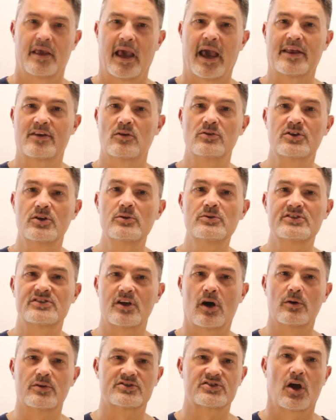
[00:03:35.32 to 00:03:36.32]
and you'll use
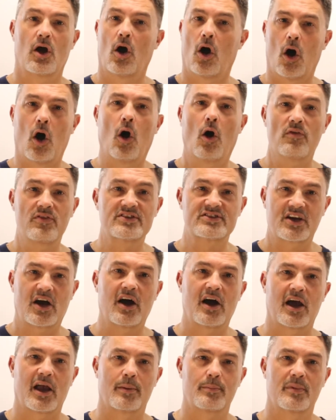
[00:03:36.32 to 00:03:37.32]
those all the
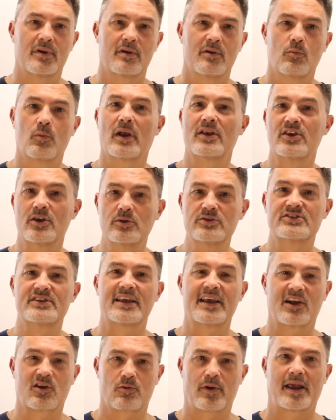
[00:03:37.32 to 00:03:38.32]
time when
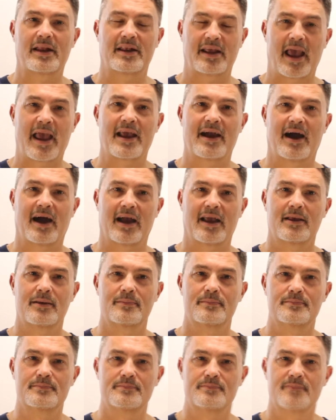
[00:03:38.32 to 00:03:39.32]
using and creating AI.
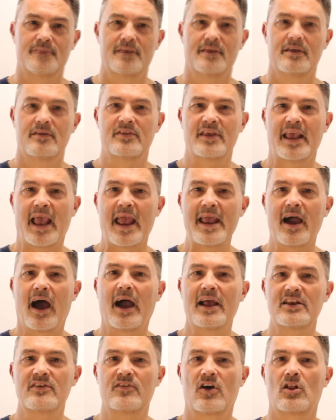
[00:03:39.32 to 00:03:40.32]
The
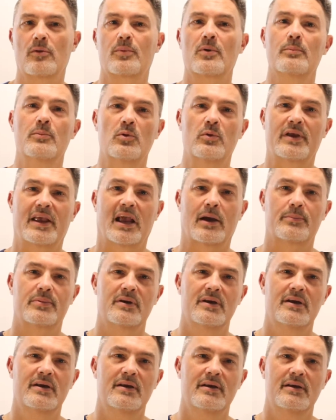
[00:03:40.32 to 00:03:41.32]
AI Developer Bootcamp
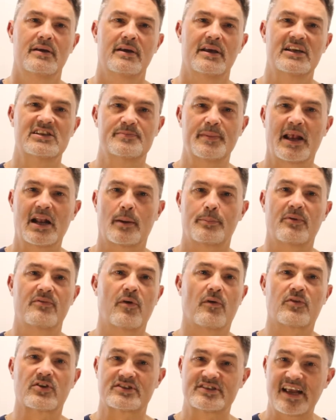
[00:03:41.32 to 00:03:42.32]
is made up of
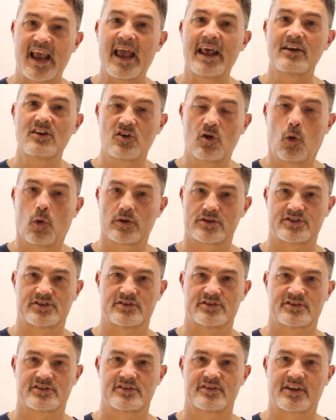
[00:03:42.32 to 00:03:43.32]
over 10
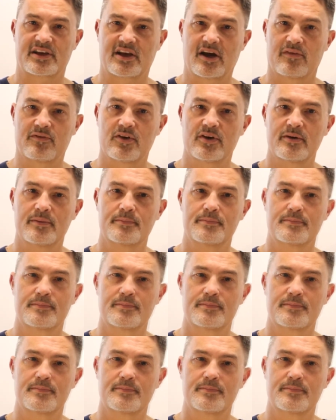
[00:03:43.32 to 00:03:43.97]
courses that cover